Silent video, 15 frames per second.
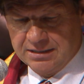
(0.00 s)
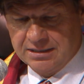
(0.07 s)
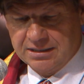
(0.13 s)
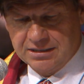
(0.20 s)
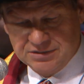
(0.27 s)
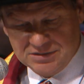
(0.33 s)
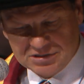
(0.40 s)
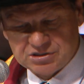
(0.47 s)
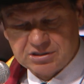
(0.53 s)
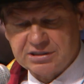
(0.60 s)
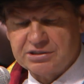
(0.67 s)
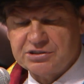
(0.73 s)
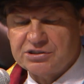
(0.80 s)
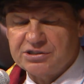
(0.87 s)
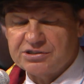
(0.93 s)

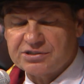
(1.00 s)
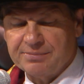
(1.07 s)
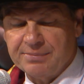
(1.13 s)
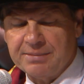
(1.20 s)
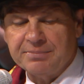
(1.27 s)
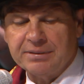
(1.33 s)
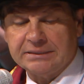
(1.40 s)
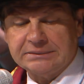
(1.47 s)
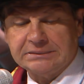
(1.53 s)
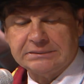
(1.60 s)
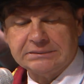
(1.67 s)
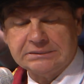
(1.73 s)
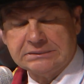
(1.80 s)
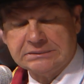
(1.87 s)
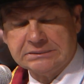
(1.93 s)
Additionally, she is a member
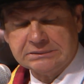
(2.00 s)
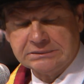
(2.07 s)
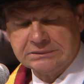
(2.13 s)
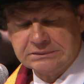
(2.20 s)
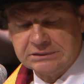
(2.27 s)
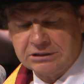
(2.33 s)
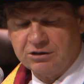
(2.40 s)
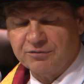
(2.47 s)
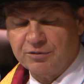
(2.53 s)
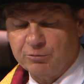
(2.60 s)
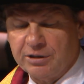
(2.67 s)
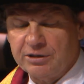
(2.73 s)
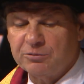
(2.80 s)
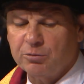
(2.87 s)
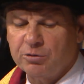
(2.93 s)
of the
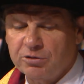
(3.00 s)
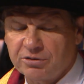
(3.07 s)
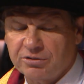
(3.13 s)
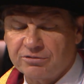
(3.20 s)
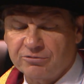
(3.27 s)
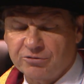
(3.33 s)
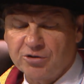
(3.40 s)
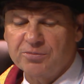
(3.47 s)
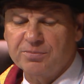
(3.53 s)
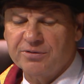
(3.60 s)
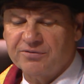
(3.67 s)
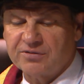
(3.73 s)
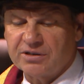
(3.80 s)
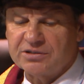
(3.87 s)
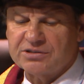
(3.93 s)
Wentworth Group
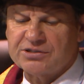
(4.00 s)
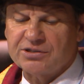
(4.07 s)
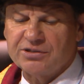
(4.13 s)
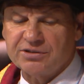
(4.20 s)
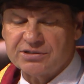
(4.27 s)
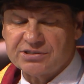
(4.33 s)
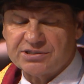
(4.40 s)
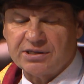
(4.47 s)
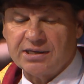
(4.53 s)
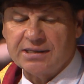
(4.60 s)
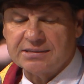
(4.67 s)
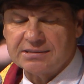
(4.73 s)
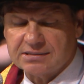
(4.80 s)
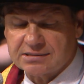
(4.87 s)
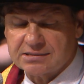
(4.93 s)
of Concerned
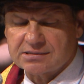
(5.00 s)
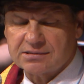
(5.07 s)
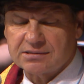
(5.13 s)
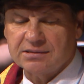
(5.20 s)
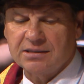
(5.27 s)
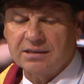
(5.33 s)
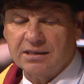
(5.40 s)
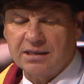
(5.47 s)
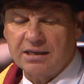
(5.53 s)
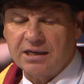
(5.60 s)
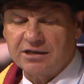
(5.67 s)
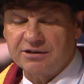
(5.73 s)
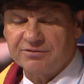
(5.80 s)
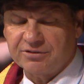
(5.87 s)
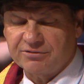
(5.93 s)
Scientists
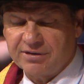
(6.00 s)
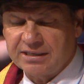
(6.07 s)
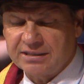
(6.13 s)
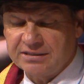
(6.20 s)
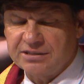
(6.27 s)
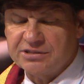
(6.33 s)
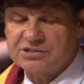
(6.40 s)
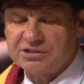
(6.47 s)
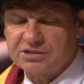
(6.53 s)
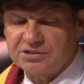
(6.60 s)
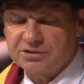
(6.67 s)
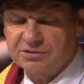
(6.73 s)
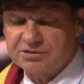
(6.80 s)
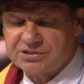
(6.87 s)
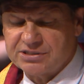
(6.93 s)
and of the Grattan
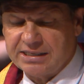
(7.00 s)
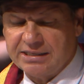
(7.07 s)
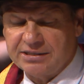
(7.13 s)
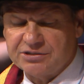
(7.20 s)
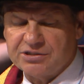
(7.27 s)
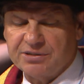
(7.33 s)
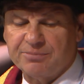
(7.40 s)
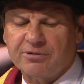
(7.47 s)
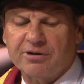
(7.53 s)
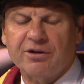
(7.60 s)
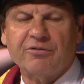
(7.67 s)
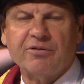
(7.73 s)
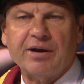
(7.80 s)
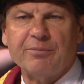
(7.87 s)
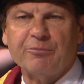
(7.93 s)
Institute's Energy
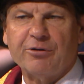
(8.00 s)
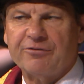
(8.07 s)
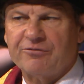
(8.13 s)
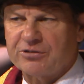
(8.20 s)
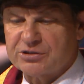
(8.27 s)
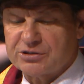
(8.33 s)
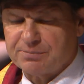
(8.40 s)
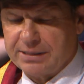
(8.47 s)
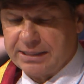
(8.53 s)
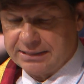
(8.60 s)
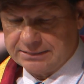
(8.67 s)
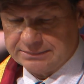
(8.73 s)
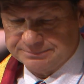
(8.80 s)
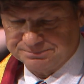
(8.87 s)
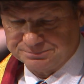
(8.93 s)
Program Reference Panel,